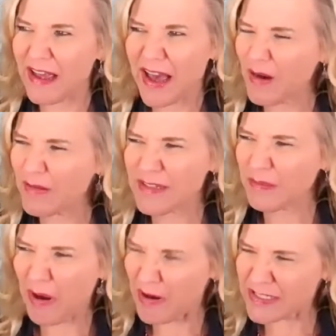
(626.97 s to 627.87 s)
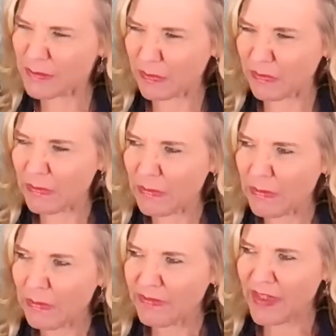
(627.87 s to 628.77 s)
how is it possible
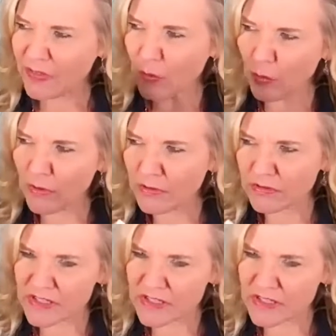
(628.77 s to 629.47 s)
that the world